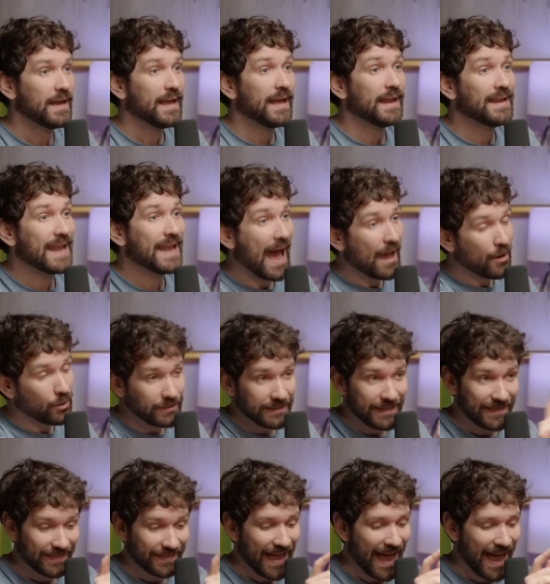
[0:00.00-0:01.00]
Not only
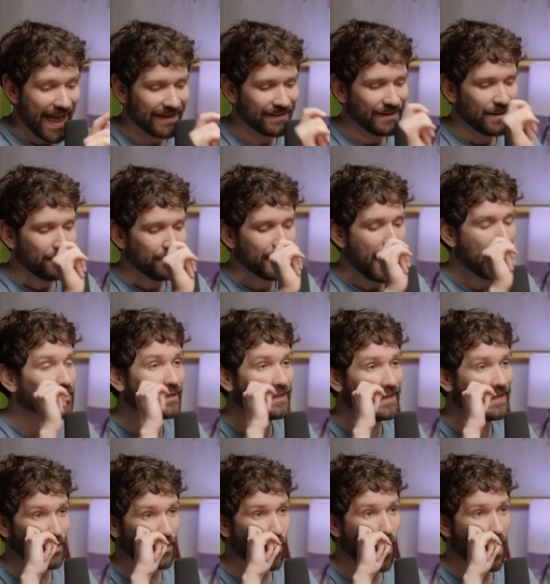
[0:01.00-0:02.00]
that, not only
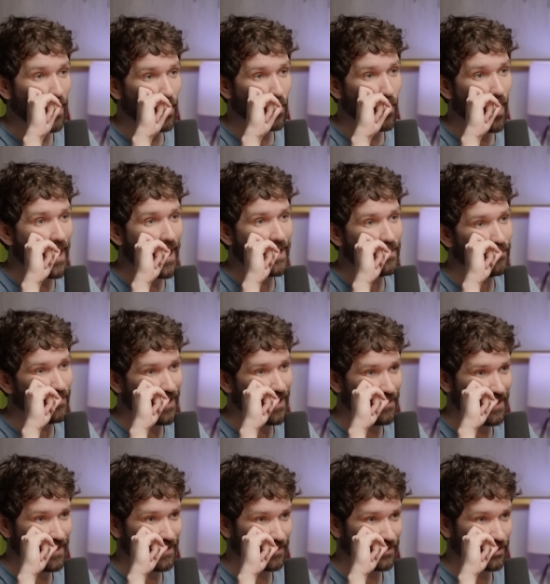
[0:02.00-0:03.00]
did he walk away without
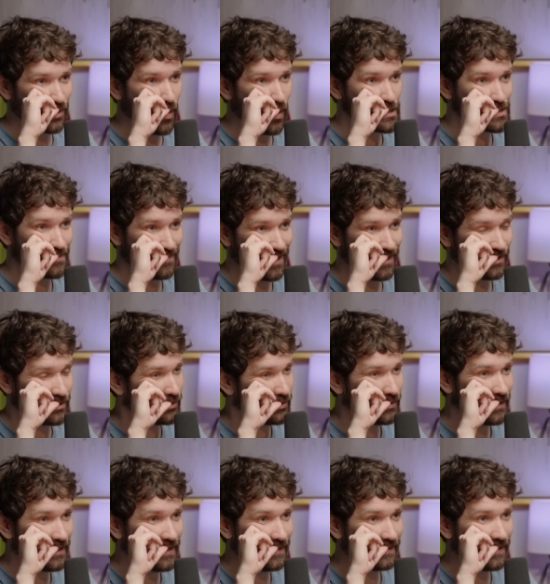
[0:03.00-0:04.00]
making that much noise about it,
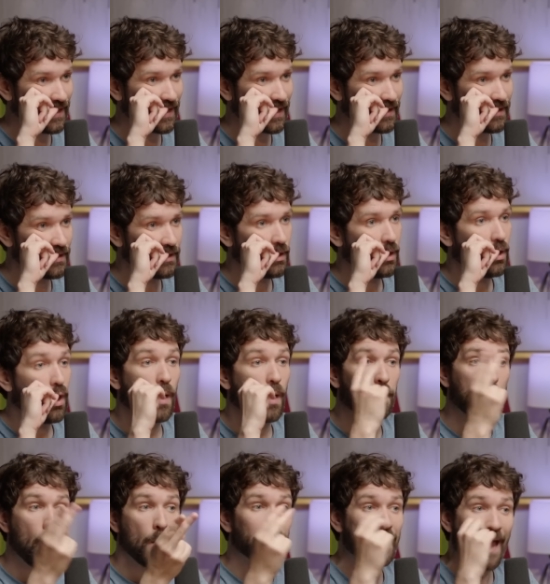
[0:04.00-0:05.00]
truly he didn't,
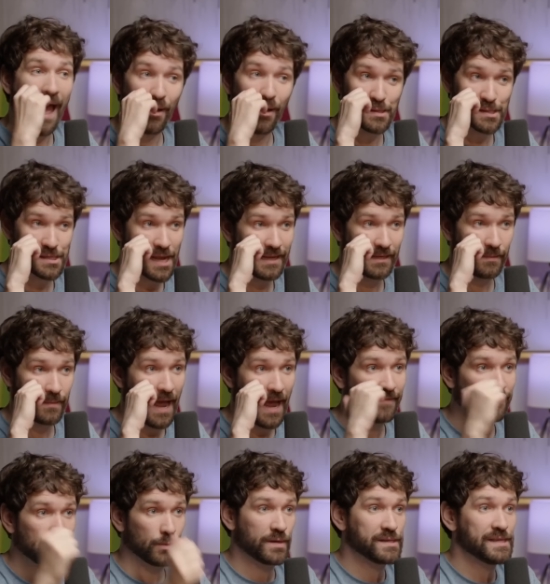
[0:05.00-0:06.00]
nobody else signed him
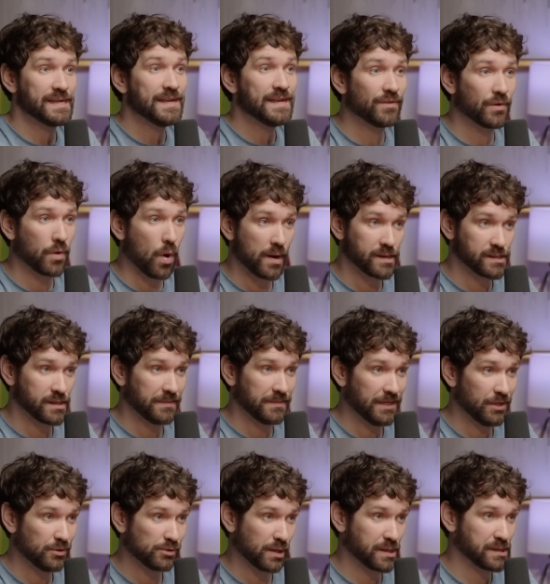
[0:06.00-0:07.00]
afterwards either on some
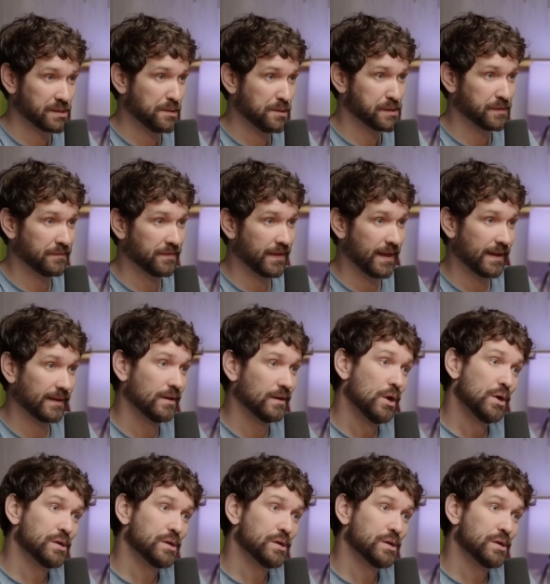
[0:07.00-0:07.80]
huge exclusive thing.